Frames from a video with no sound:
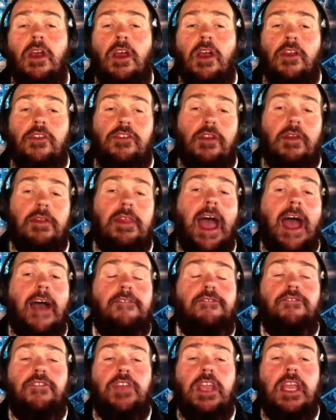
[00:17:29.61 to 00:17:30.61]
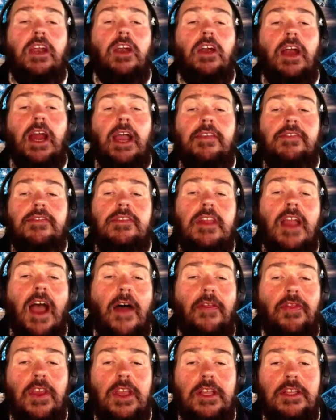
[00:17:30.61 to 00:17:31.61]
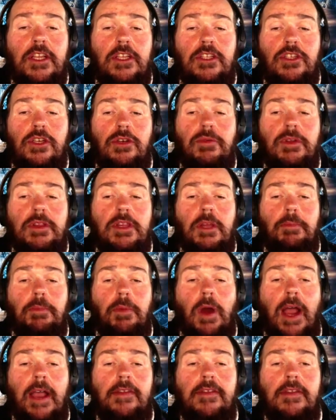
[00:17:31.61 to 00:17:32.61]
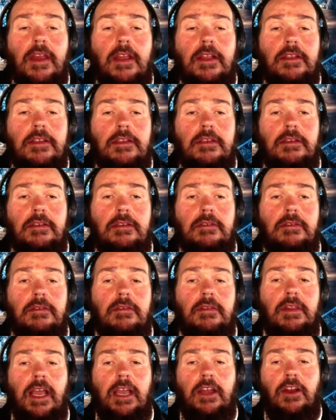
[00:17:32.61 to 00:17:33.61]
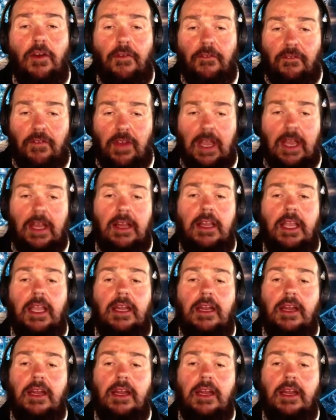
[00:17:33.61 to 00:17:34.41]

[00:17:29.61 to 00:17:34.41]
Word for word: So that fear has nothing to do with the present that you're feeling.